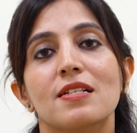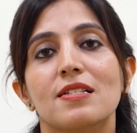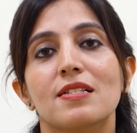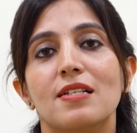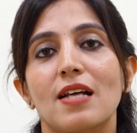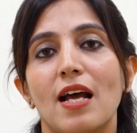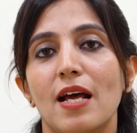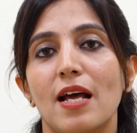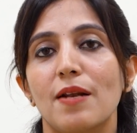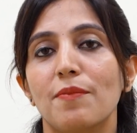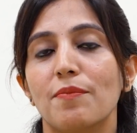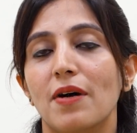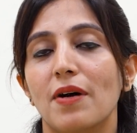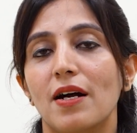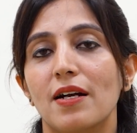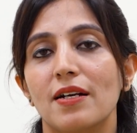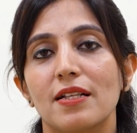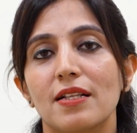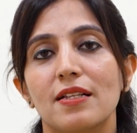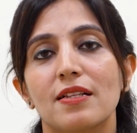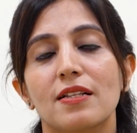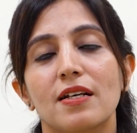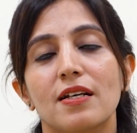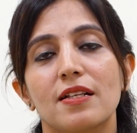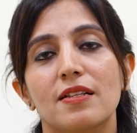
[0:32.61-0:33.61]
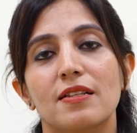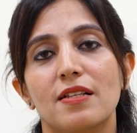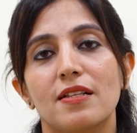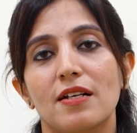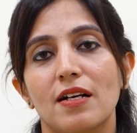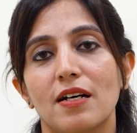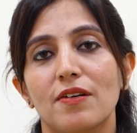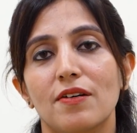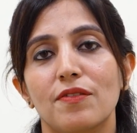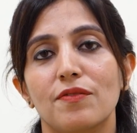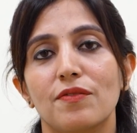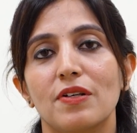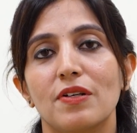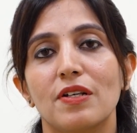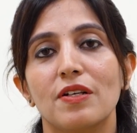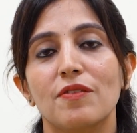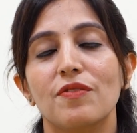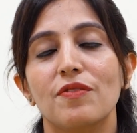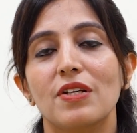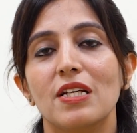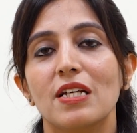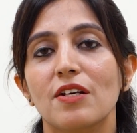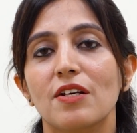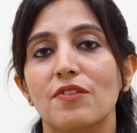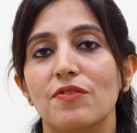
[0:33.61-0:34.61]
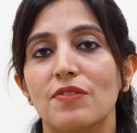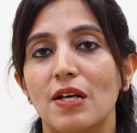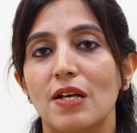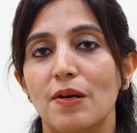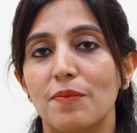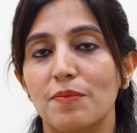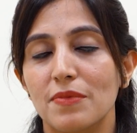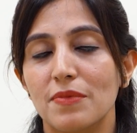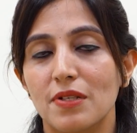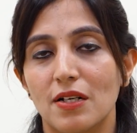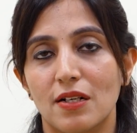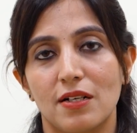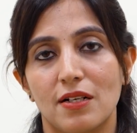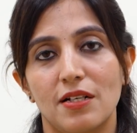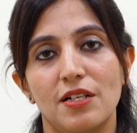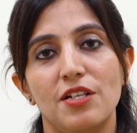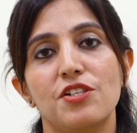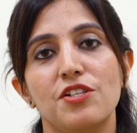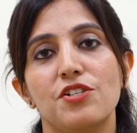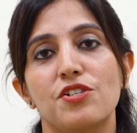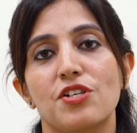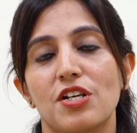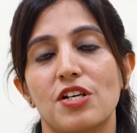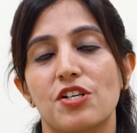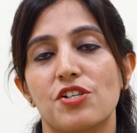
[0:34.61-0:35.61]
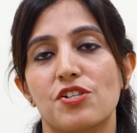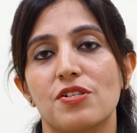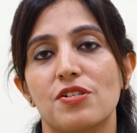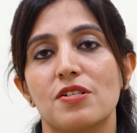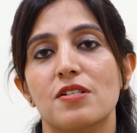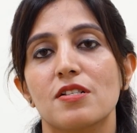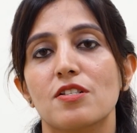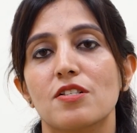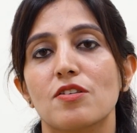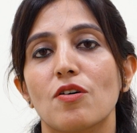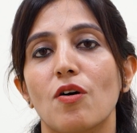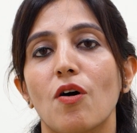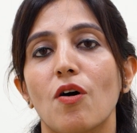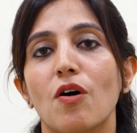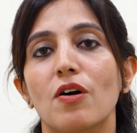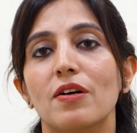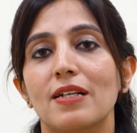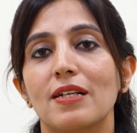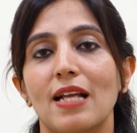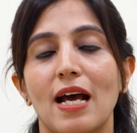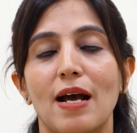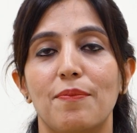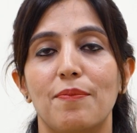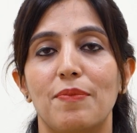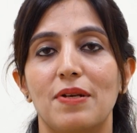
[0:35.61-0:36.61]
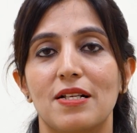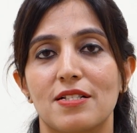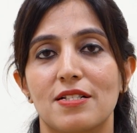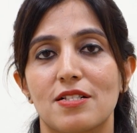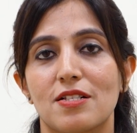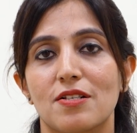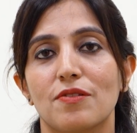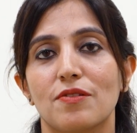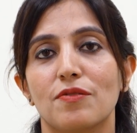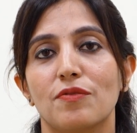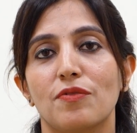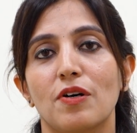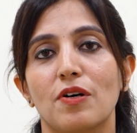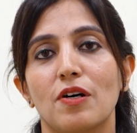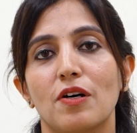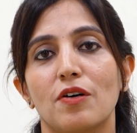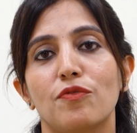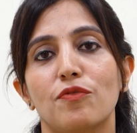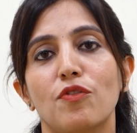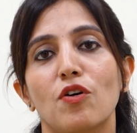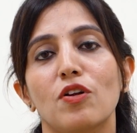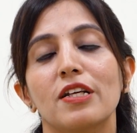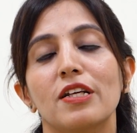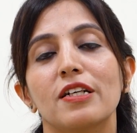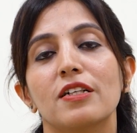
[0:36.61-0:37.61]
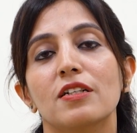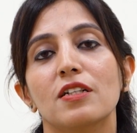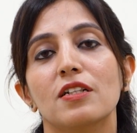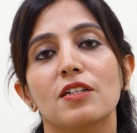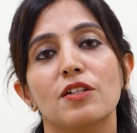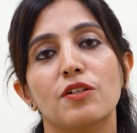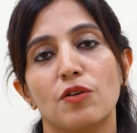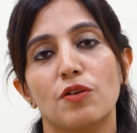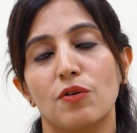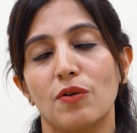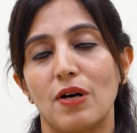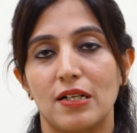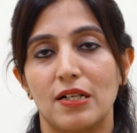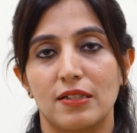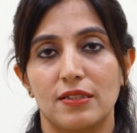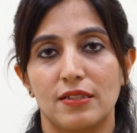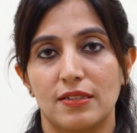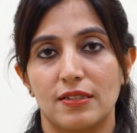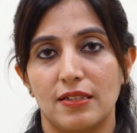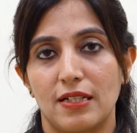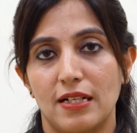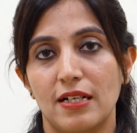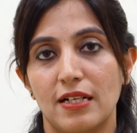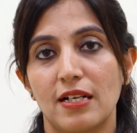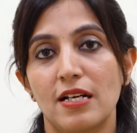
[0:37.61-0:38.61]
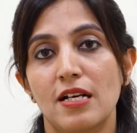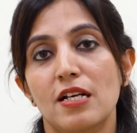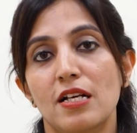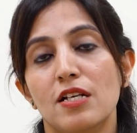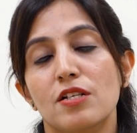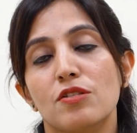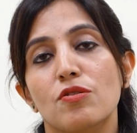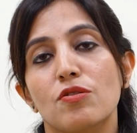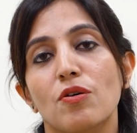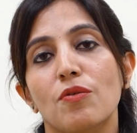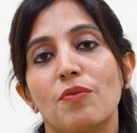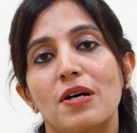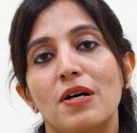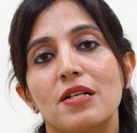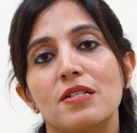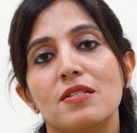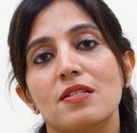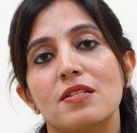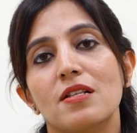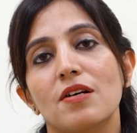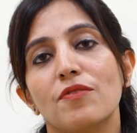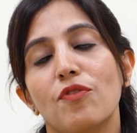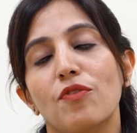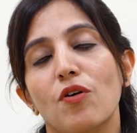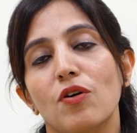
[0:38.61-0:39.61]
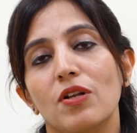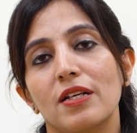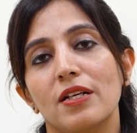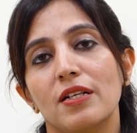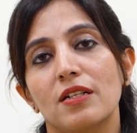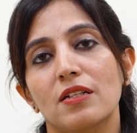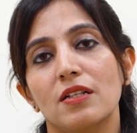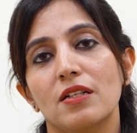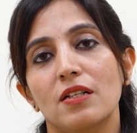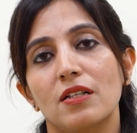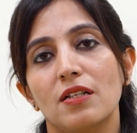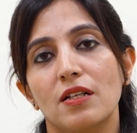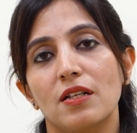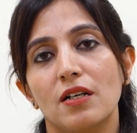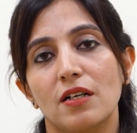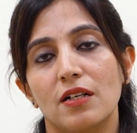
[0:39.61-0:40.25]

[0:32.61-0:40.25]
Scan madid nantra we give them injections or tablets follicle grow agakke. So once the follicle